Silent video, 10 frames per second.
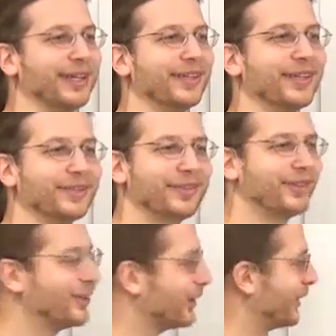linked
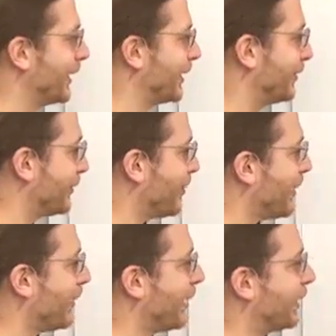list that can
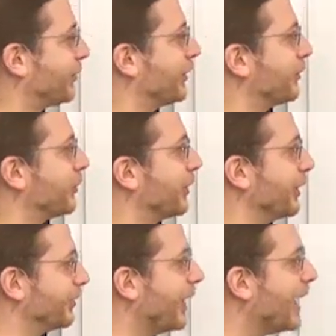somehow answer these
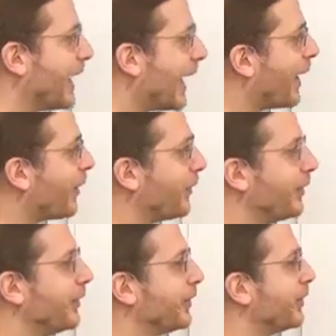queries. How?
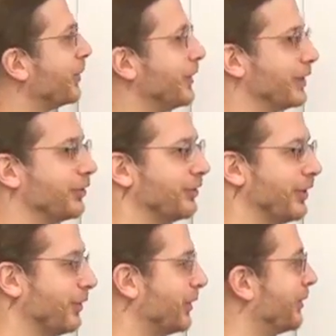Go to lecture
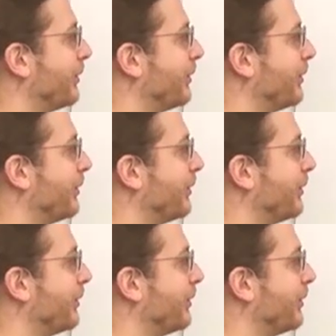7.